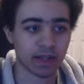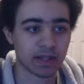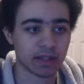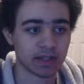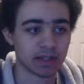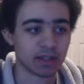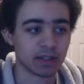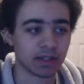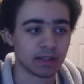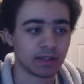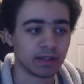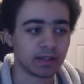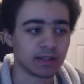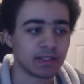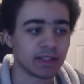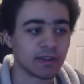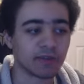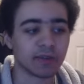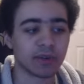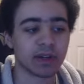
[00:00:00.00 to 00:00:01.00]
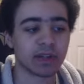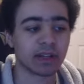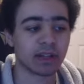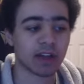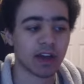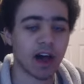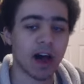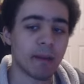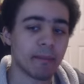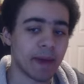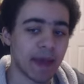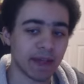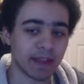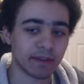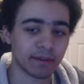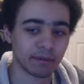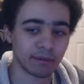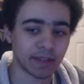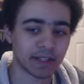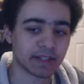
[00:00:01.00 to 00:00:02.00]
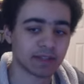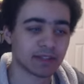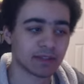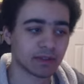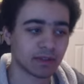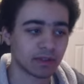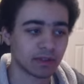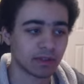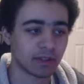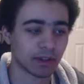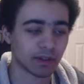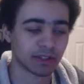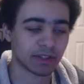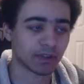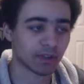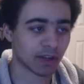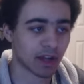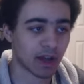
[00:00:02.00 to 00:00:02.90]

It's a different combat event or a different